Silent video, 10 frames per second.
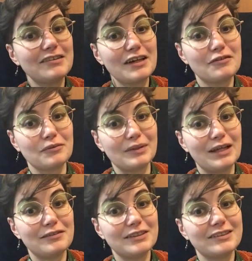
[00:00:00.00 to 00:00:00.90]
safe, sword
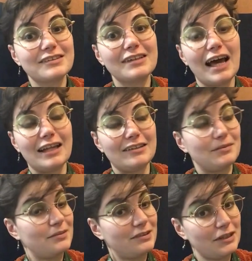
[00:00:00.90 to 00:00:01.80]
lovers
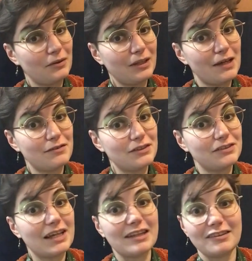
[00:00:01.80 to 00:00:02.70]
and sickle
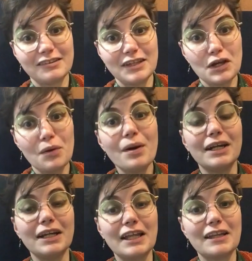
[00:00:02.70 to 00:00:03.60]
lovers, and see you
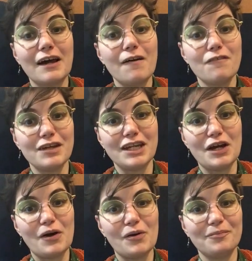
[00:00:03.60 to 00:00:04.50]
in another
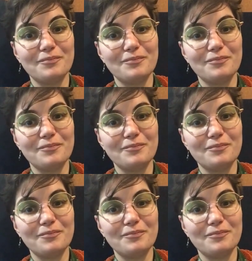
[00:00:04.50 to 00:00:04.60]
video.